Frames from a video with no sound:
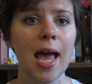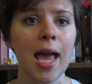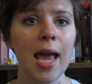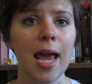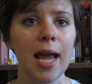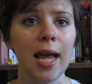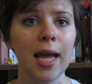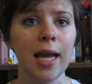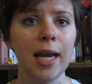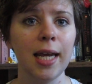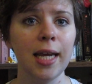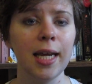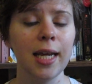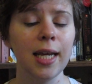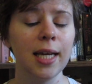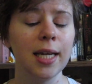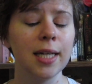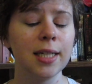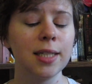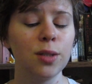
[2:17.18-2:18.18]

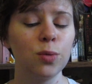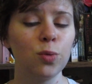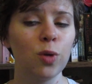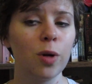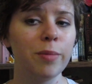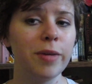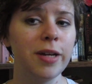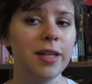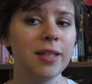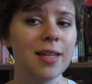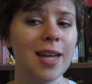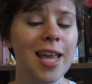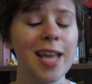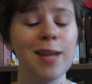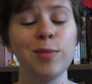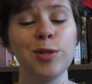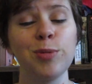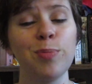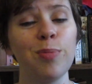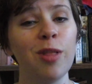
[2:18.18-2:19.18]
a woman
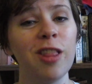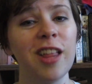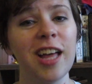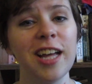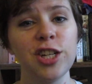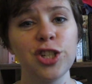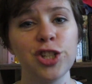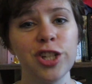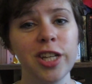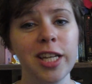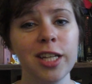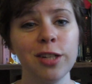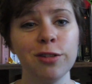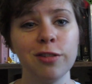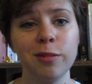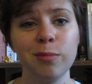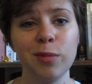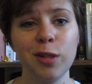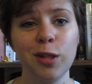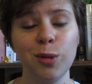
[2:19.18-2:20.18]
named Blanche
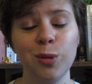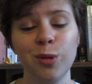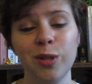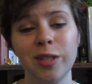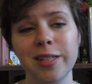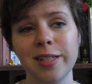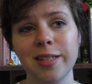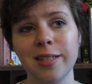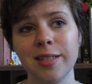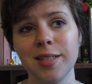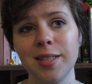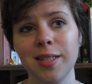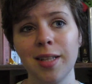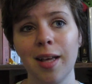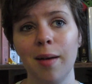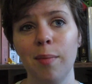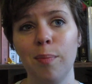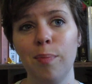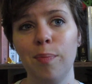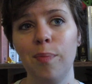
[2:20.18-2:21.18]
Ingram, who is
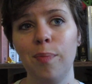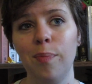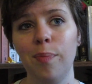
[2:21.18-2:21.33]
a